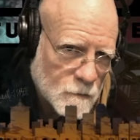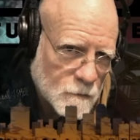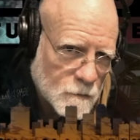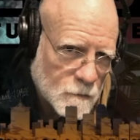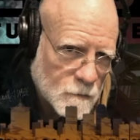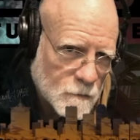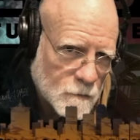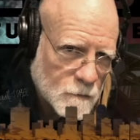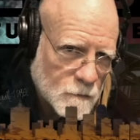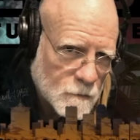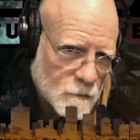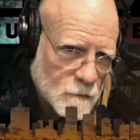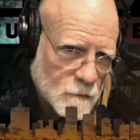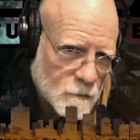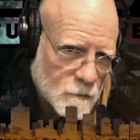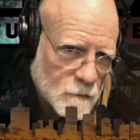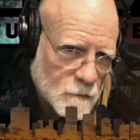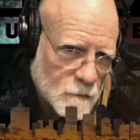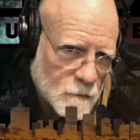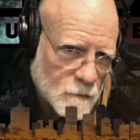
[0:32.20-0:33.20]

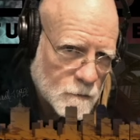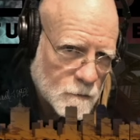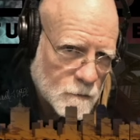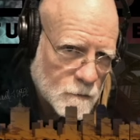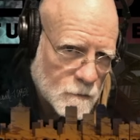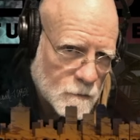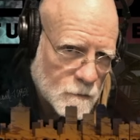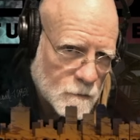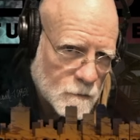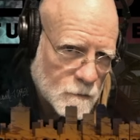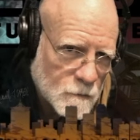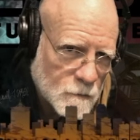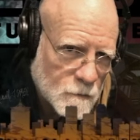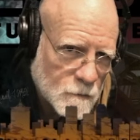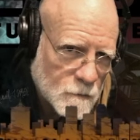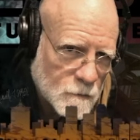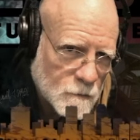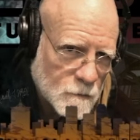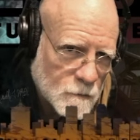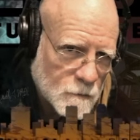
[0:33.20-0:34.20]

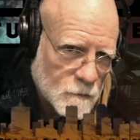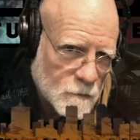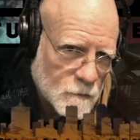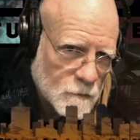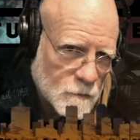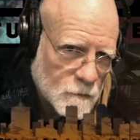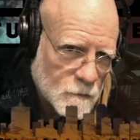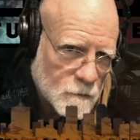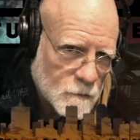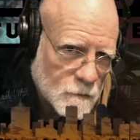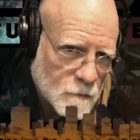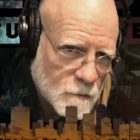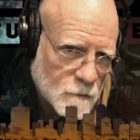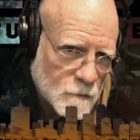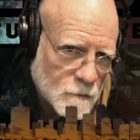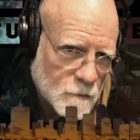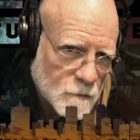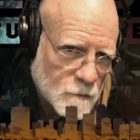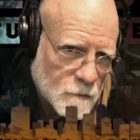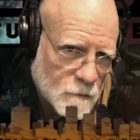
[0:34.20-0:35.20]

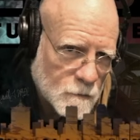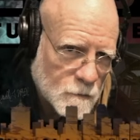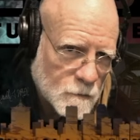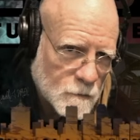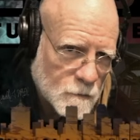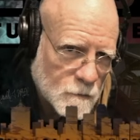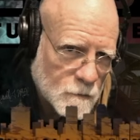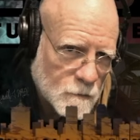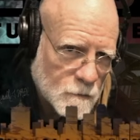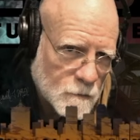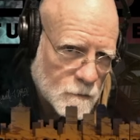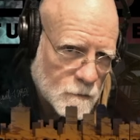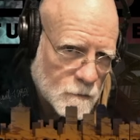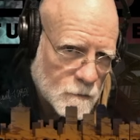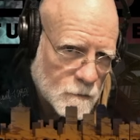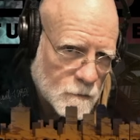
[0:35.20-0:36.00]
The face doesn't move, so there is nothing to read.